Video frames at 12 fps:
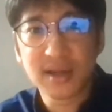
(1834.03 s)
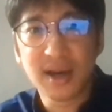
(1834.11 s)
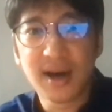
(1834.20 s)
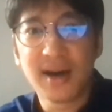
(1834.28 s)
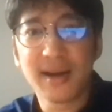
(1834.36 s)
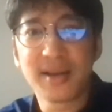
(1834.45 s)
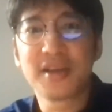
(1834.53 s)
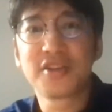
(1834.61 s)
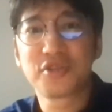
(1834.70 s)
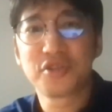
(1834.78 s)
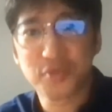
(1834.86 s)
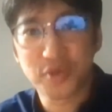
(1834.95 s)
And
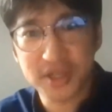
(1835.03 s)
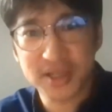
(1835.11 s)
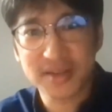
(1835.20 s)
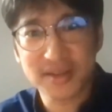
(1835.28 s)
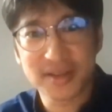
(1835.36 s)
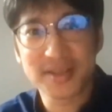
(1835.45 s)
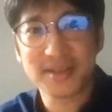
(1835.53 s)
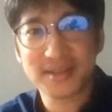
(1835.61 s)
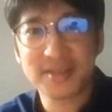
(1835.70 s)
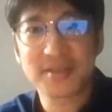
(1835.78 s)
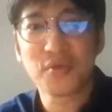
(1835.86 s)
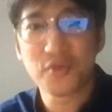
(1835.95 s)
introduce process and anything else.
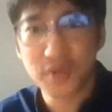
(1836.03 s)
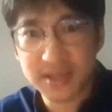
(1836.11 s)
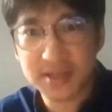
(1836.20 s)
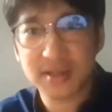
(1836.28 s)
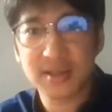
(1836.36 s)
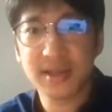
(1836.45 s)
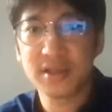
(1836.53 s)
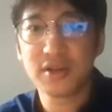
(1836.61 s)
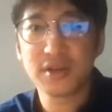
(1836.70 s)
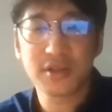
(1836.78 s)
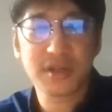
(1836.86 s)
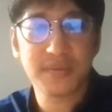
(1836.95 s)
That's the worst. Then
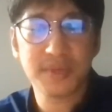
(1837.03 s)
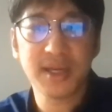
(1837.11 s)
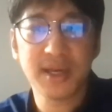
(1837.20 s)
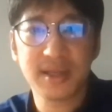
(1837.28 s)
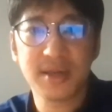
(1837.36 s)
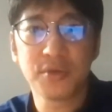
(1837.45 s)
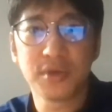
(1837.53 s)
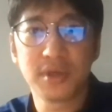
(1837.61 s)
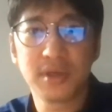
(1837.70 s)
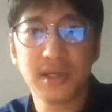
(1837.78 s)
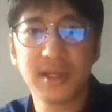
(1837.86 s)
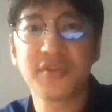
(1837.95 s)
your company, I think,
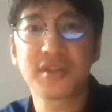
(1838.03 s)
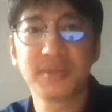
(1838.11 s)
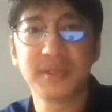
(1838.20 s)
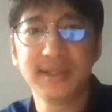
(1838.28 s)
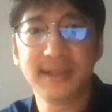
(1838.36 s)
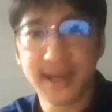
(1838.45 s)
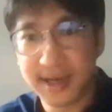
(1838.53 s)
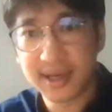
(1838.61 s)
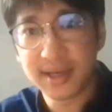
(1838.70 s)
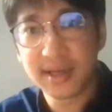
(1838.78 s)
will inevitably die.